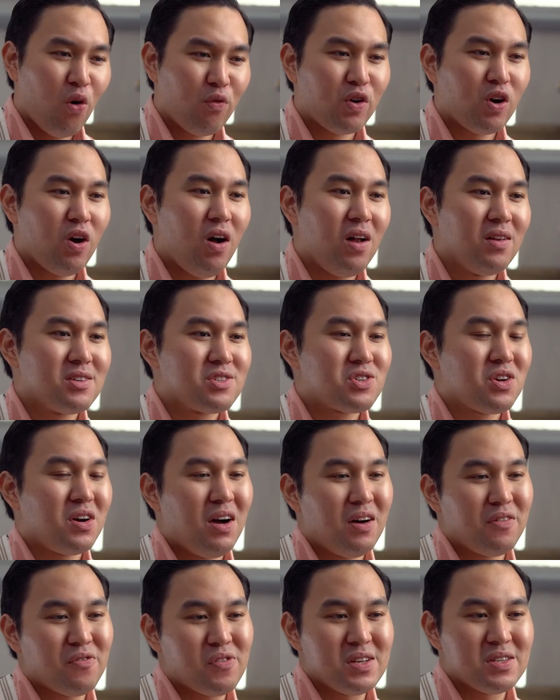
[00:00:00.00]
Overall, this
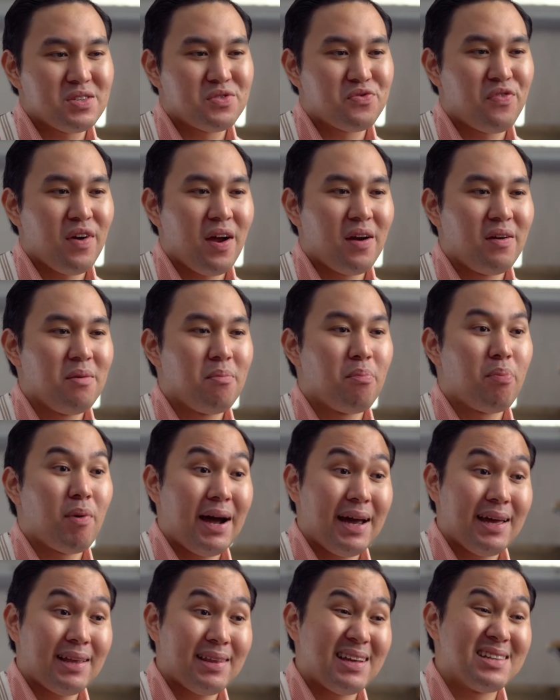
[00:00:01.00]
coffee is very
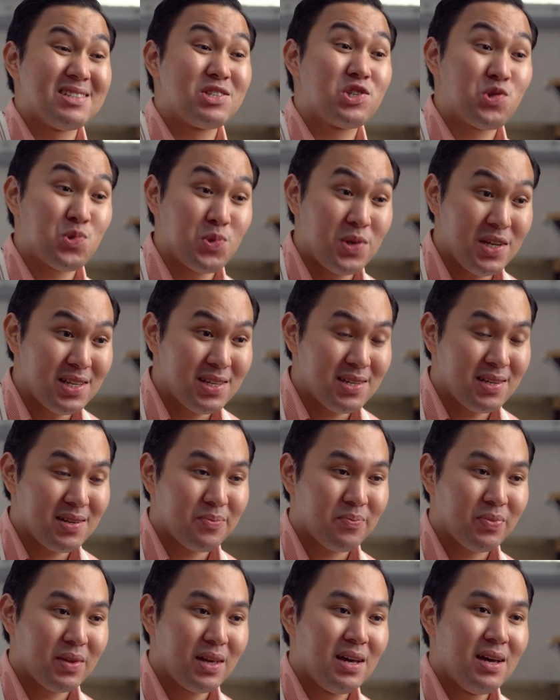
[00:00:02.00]
bright and sweet.
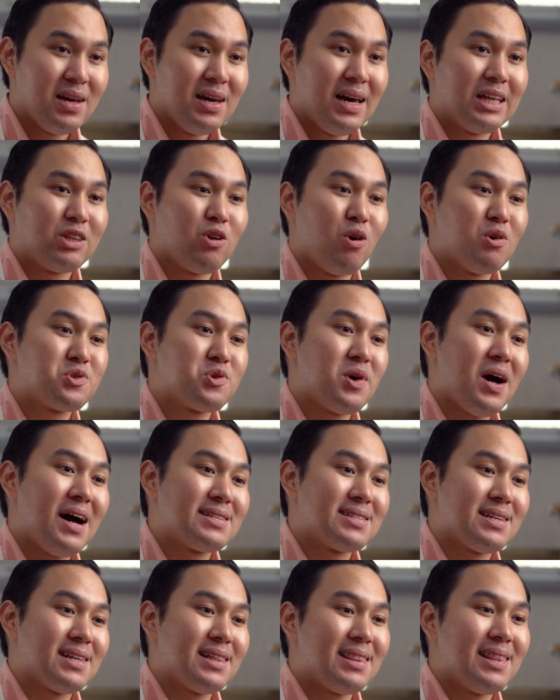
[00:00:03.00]
It also
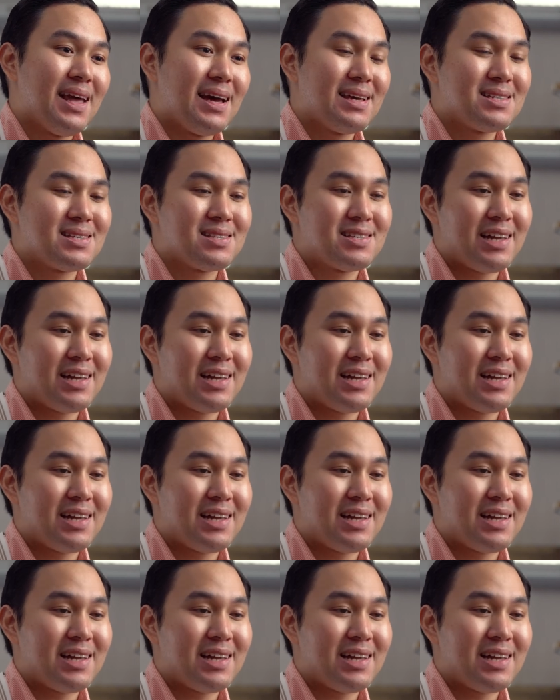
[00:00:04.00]
has a nice